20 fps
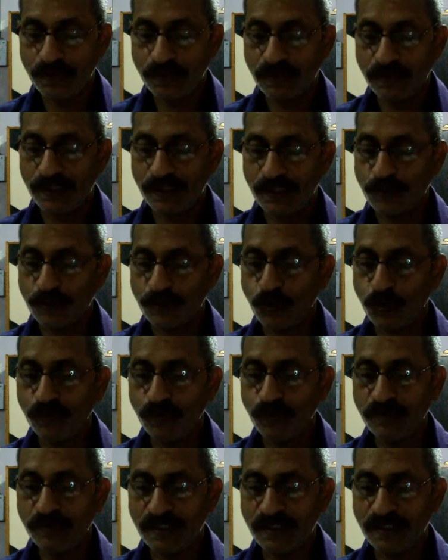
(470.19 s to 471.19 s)
This
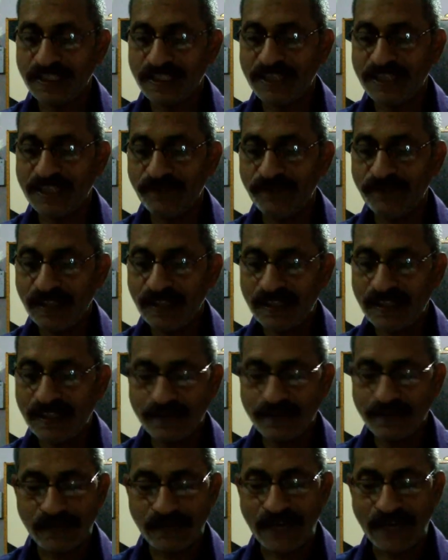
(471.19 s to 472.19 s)
zone receives
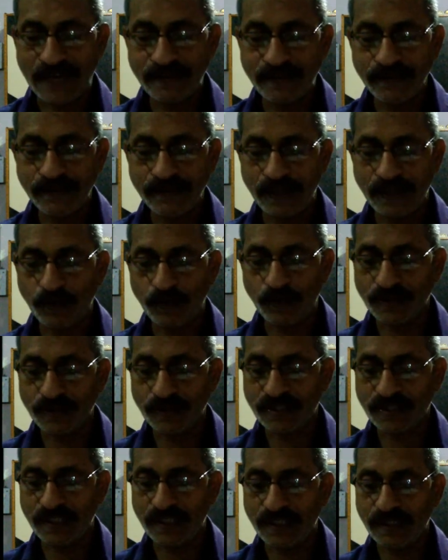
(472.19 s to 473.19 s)
slanting ray of the
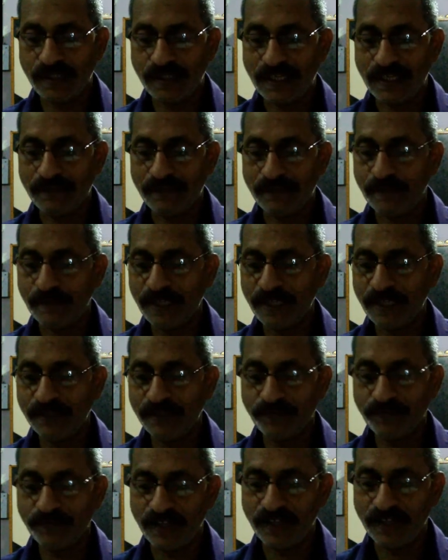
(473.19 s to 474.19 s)
sun, it remaining
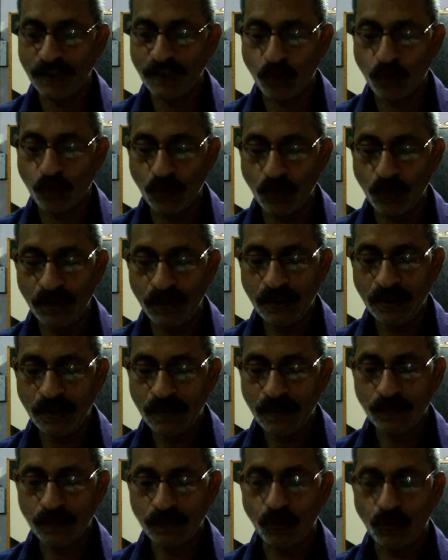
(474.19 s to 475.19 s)
very cold
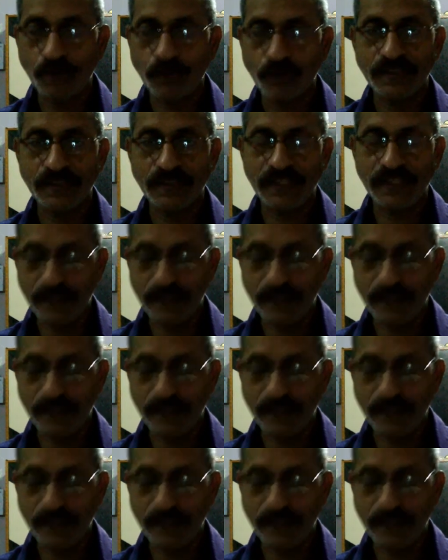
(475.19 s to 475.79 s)
throughout the year.